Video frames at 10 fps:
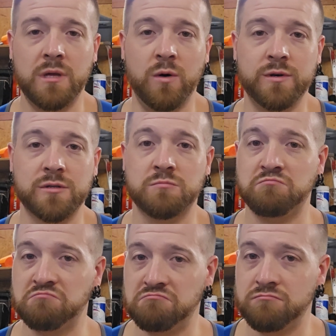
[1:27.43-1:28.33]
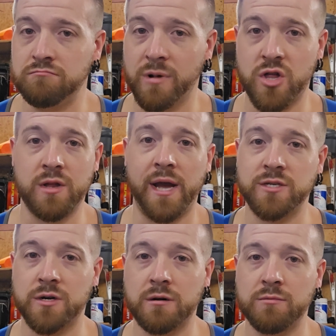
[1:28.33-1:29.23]
It was much
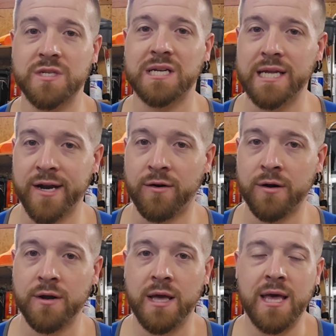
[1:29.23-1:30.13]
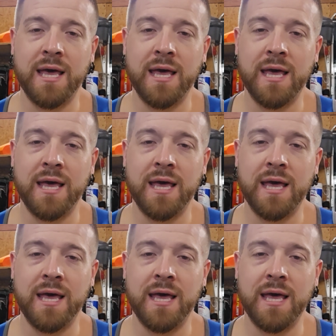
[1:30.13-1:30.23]
nicer, it was clearer.